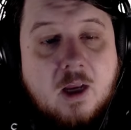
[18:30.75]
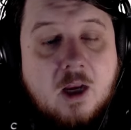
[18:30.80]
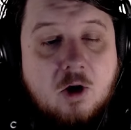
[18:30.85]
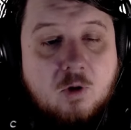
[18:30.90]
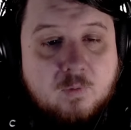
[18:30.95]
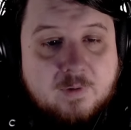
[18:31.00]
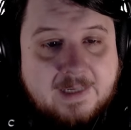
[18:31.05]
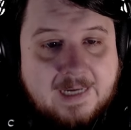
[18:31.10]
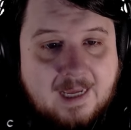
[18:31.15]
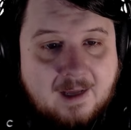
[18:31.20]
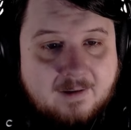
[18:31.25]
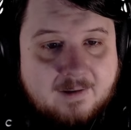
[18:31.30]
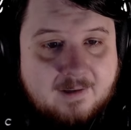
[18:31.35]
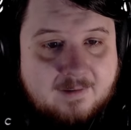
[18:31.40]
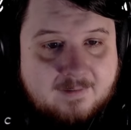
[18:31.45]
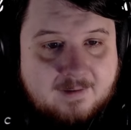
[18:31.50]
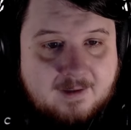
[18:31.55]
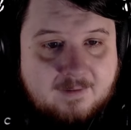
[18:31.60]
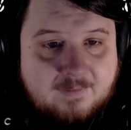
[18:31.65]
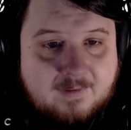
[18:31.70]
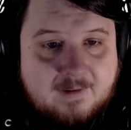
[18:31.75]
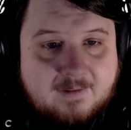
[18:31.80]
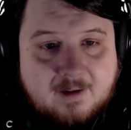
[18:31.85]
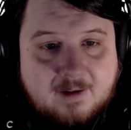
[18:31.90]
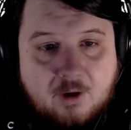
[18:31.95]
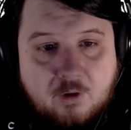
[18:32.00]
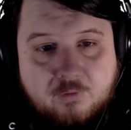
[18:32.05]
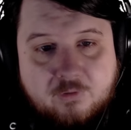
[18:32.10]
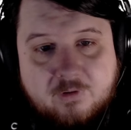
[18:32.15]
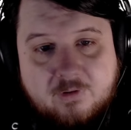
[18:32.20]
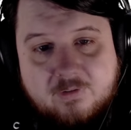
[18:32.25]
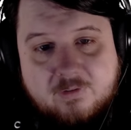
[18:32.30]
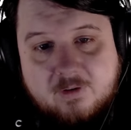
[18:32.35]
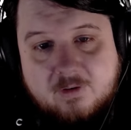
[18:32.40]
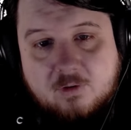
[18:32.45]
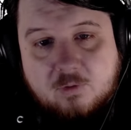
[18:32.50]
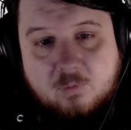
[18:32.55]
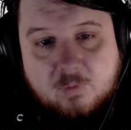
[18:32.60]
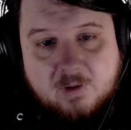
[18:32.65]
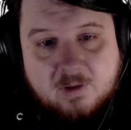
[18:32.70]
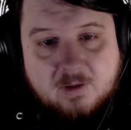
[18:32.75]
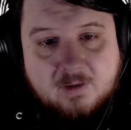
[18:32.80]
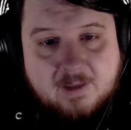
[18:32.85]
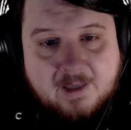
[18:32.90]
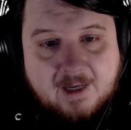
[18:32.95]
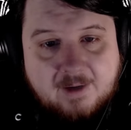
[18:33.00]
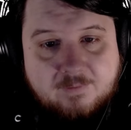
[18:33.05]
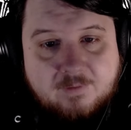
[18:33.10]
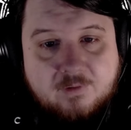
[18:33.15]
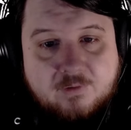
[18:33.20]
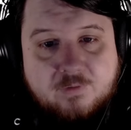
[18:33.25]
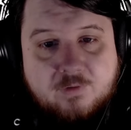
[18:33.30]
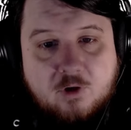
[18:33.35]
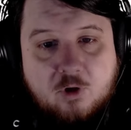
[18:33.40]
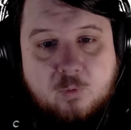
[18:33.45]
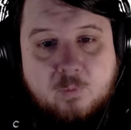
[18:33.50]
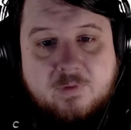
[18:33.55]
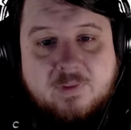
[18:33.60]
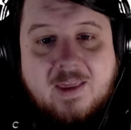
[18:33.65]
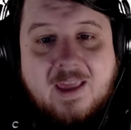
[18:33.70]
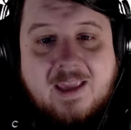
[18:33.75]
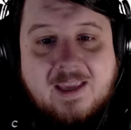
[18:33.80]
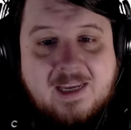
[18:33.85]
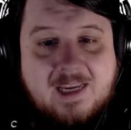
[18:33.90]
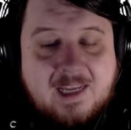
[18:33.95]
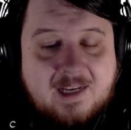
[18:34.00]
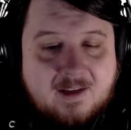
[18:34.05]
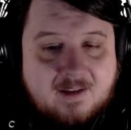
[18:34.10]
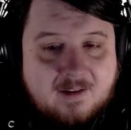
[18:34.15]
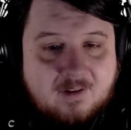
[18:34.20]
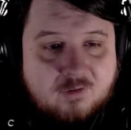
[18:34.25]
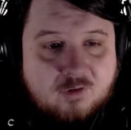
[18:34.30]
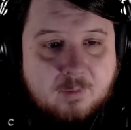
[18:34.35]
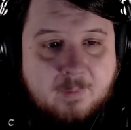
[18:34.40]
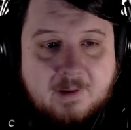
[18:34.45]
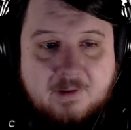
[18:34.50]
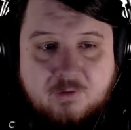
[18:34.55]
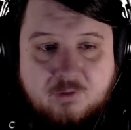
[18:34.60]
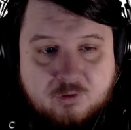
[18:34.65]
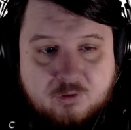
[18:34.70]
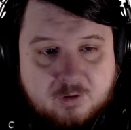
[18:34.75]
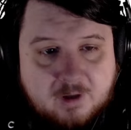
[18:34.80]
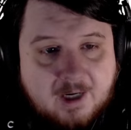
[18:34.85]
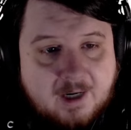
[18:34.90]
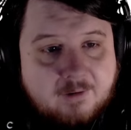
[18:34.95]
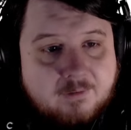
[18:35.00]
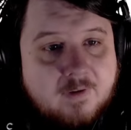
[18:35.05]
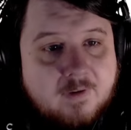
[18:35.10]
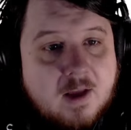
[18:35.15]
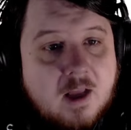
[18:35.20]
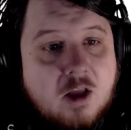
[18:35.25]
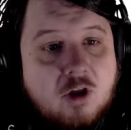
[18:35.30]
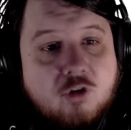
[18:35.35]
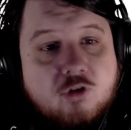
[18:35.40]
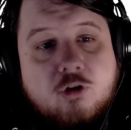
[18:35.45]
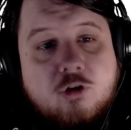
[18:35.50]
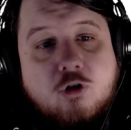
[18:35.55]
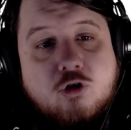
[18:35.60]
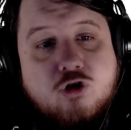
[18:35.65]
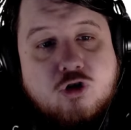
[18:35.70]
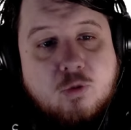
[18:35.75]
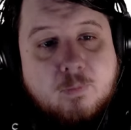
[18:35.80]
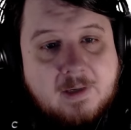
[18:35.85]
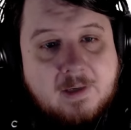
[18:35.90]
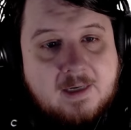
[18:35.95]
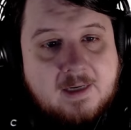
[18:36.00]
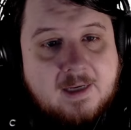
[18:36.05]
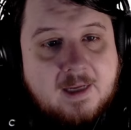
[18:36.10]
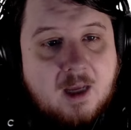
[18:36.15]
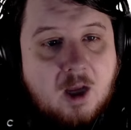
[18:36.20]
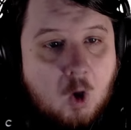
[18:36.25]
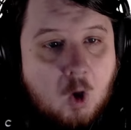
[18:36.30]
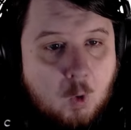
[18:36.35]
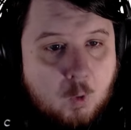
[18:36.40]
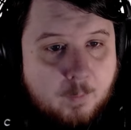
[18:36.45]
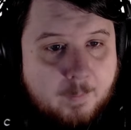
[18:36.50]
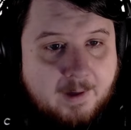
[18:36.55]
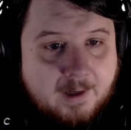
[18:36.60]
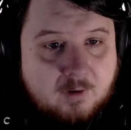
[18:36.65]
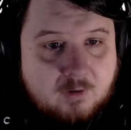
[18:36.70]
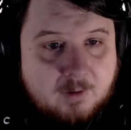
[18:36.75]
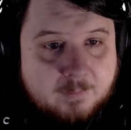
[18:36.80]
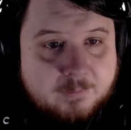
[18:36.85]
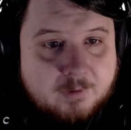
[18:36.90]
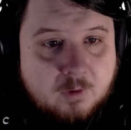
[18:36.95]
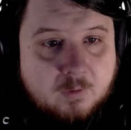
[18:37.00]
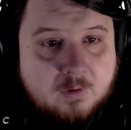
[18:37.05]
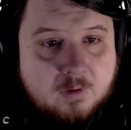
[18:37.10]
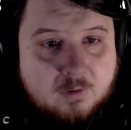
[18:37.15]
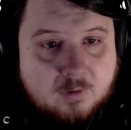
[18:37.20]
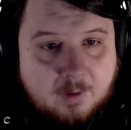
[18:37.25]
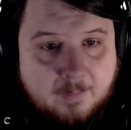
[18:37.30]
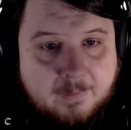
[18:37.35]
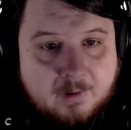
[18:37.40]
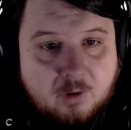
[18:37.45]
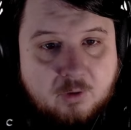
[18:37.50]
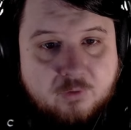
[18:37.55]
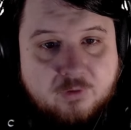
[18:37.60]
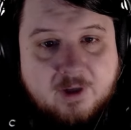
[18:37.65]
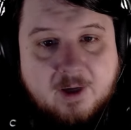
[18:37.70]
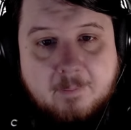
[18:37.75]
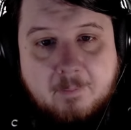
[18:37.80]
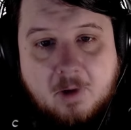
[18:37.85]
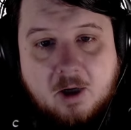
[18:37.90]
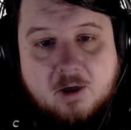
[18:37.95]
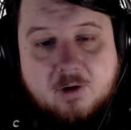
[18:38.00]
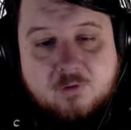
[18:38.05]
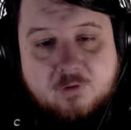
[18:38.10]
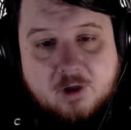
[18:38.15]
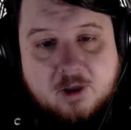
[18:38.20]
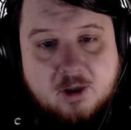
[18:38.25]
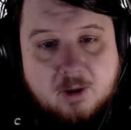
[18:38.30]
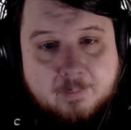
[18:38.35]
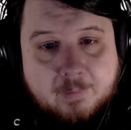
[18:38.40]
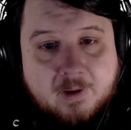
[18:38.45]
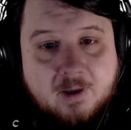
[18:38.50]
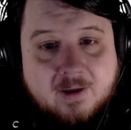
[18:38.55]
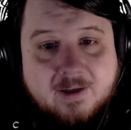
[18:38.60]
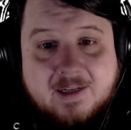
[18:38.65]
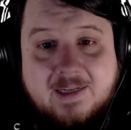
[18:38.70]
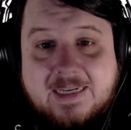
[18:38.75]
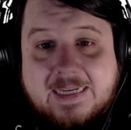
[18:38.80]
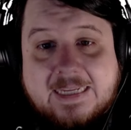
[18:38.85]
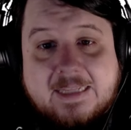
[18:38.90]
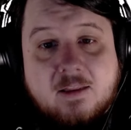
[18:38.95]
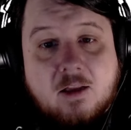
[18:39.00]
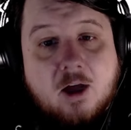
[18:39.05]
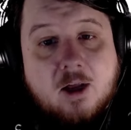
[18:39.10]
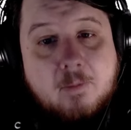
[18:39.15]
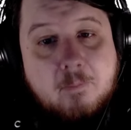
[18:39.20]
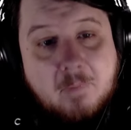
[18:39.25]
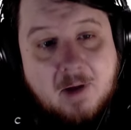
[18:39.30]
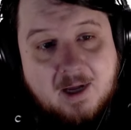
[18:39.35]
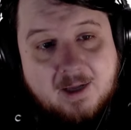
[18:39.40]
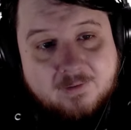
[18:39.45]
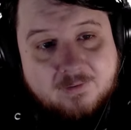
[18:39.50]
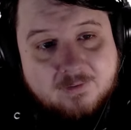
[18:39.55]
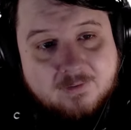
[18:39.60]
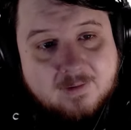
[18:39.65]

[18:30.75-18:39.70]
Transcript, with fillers: Reality TV tells us that the real life is filled with hedonism, and strife, social media owned by crypto criminals like Mark Zuckerberg and Elon Musk